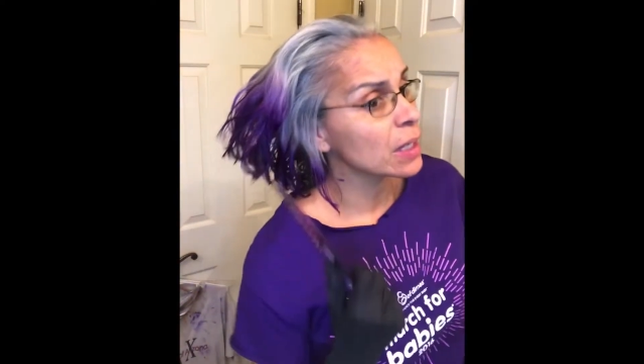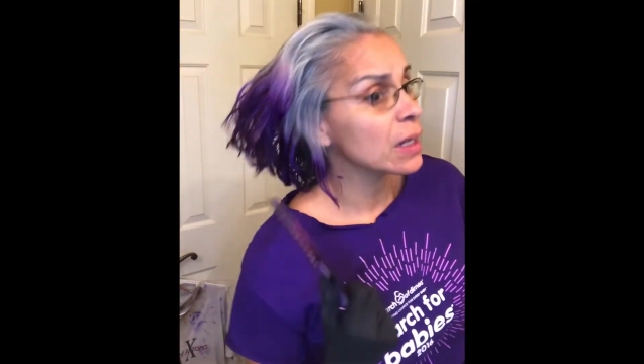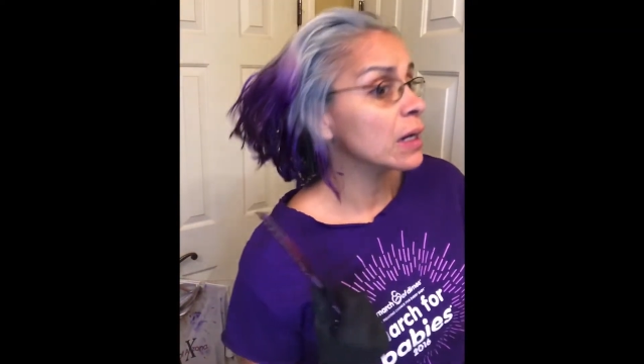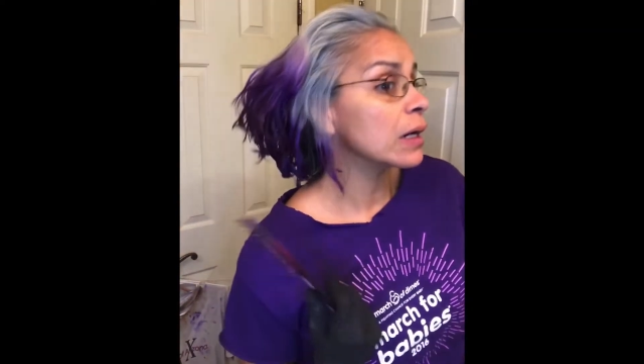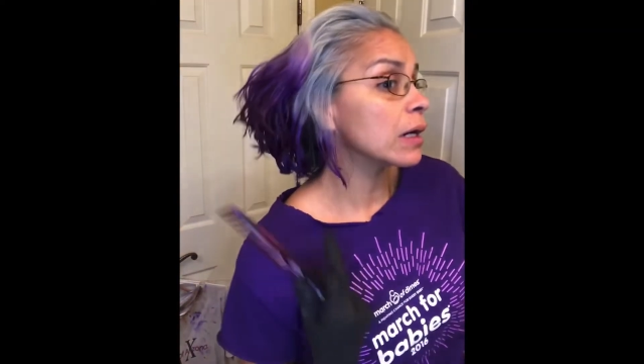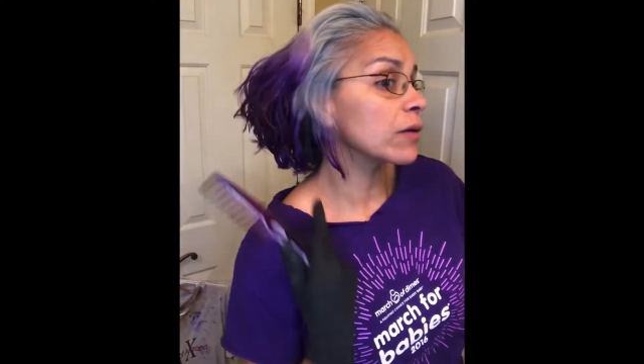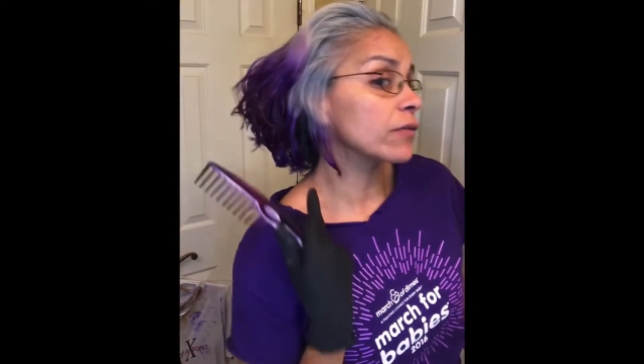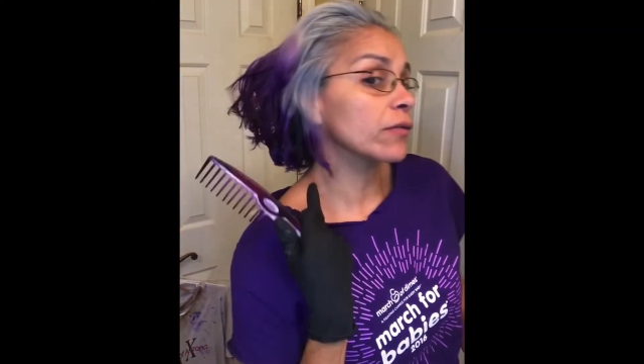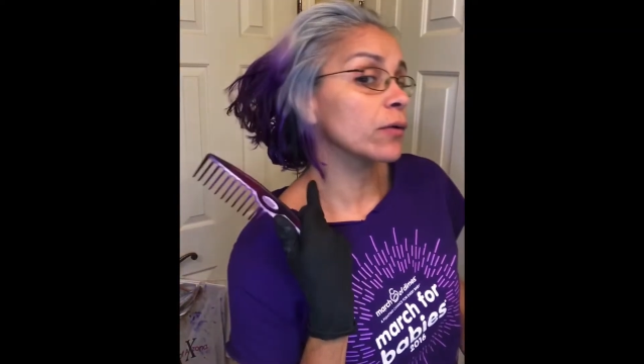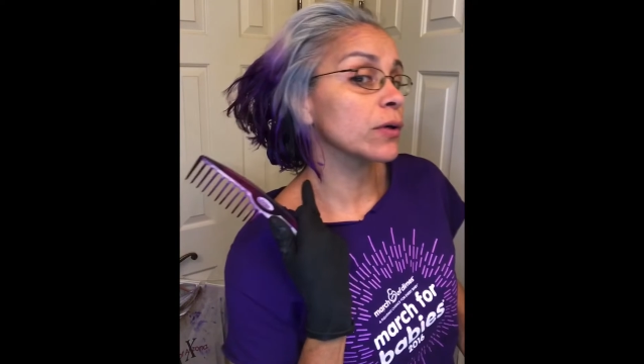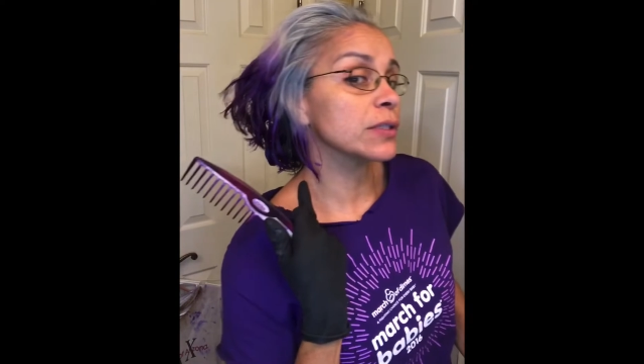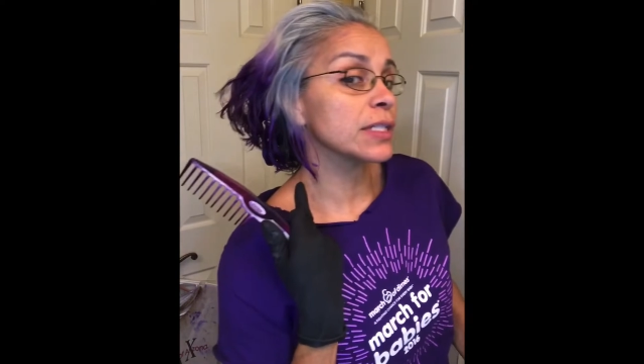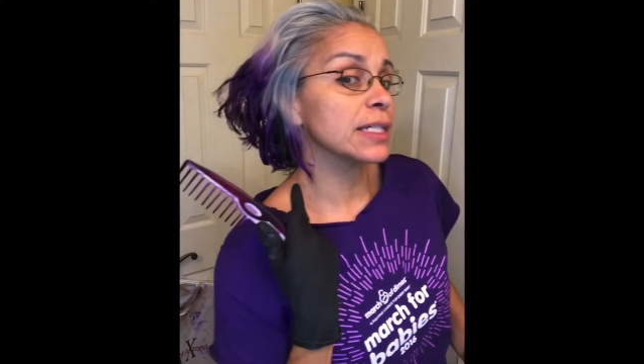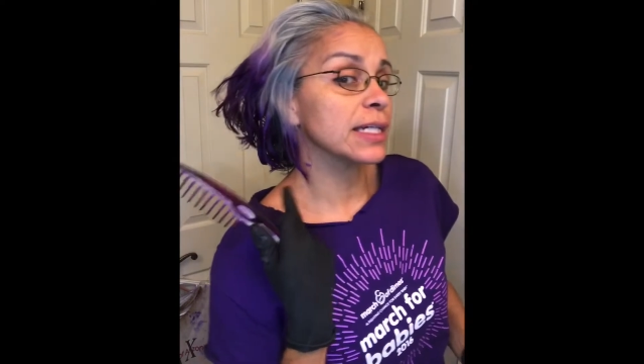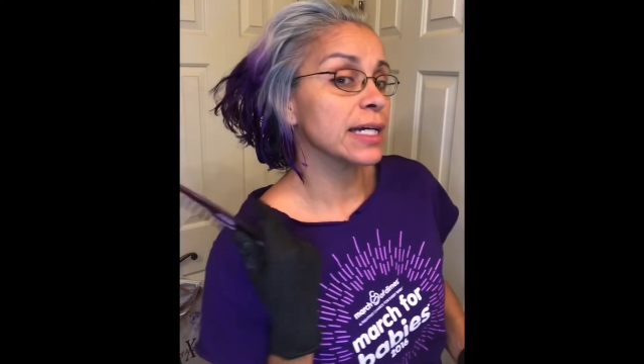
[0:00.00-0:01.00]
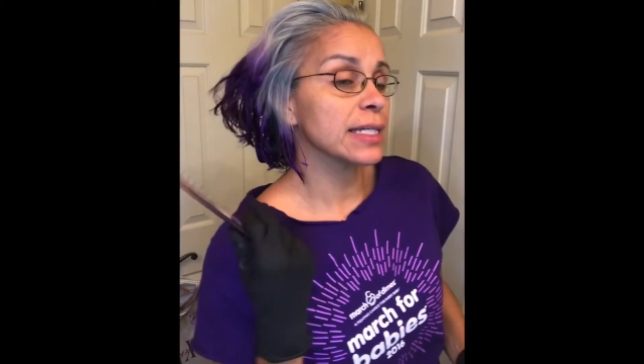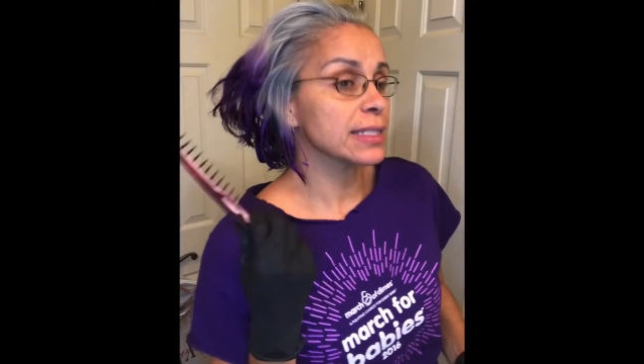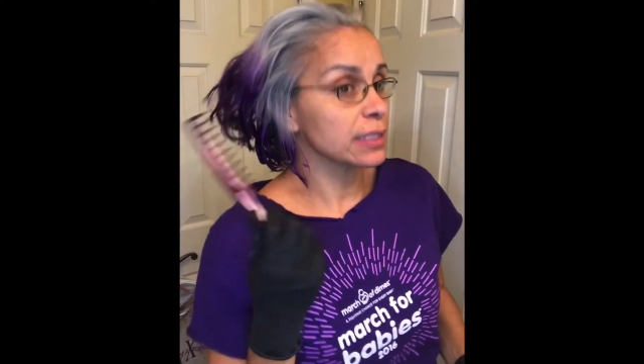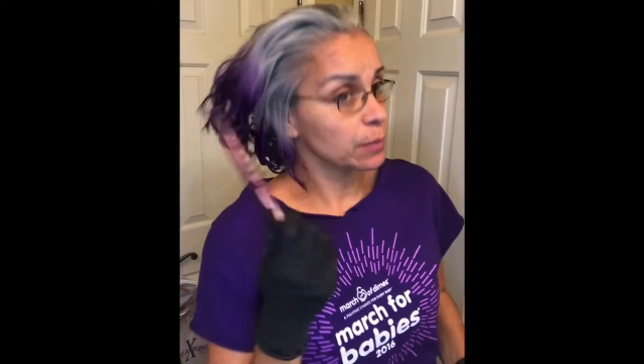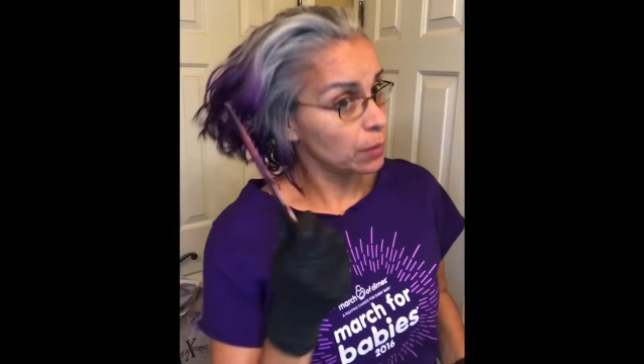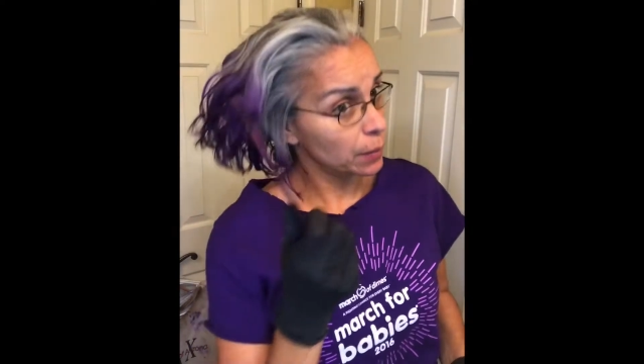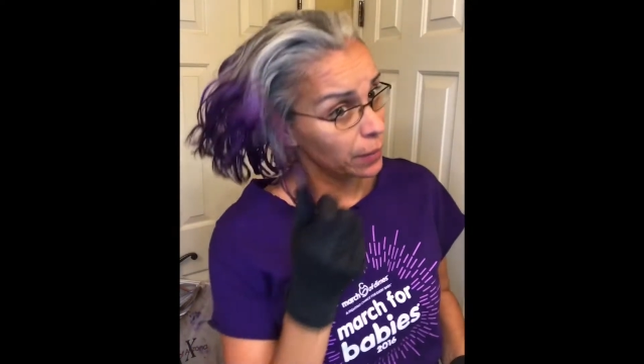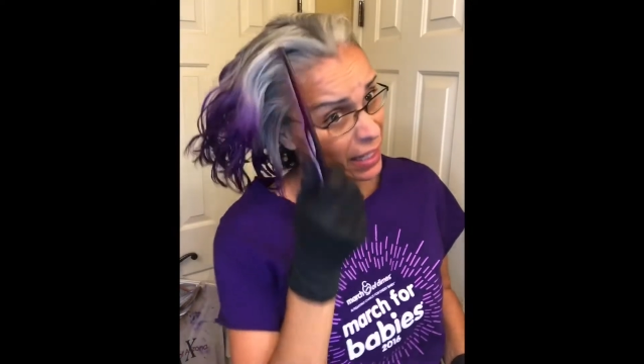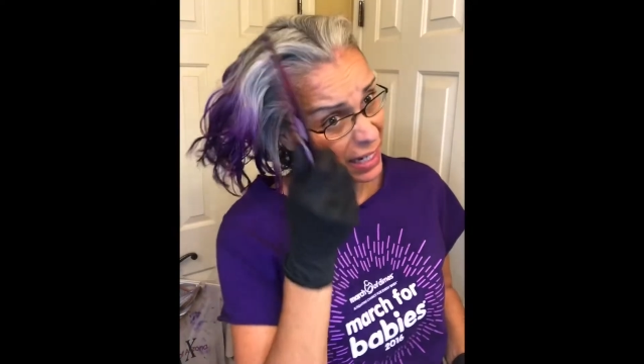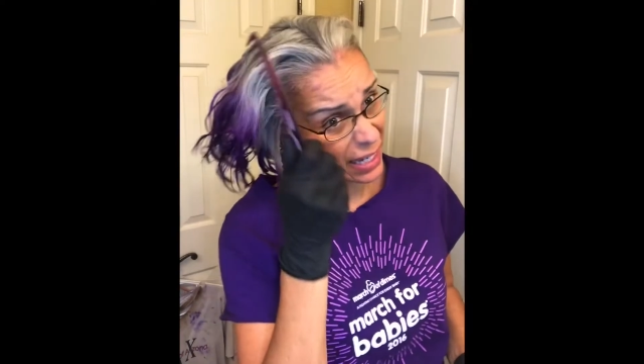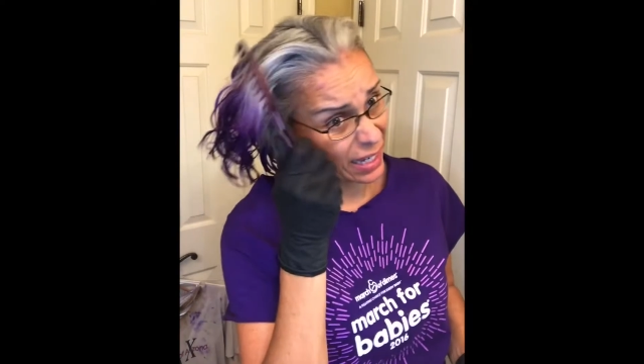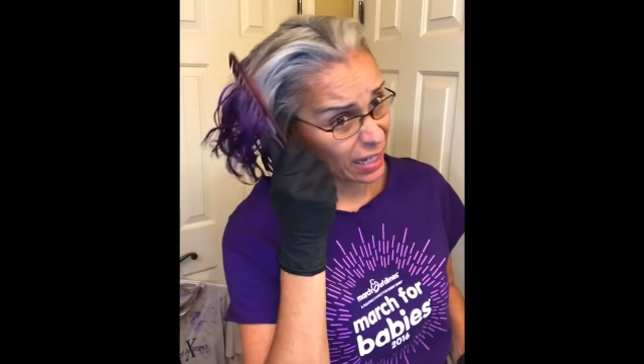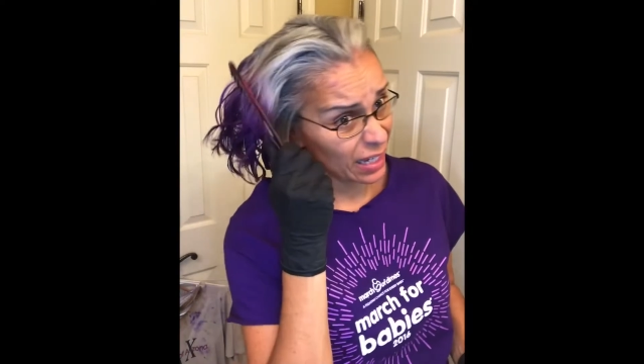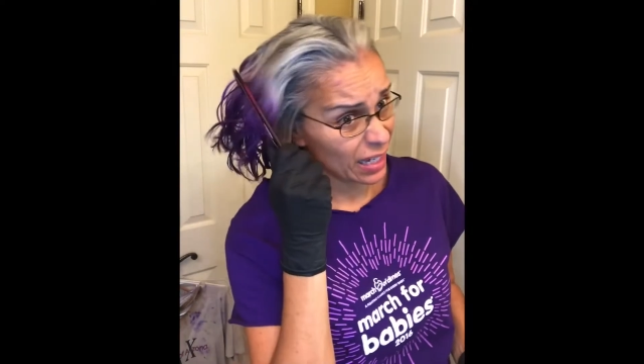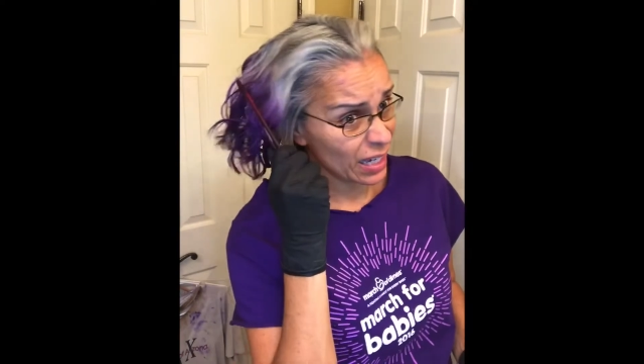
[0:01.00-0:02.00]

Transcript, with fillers: Of course, I did get some on my neck.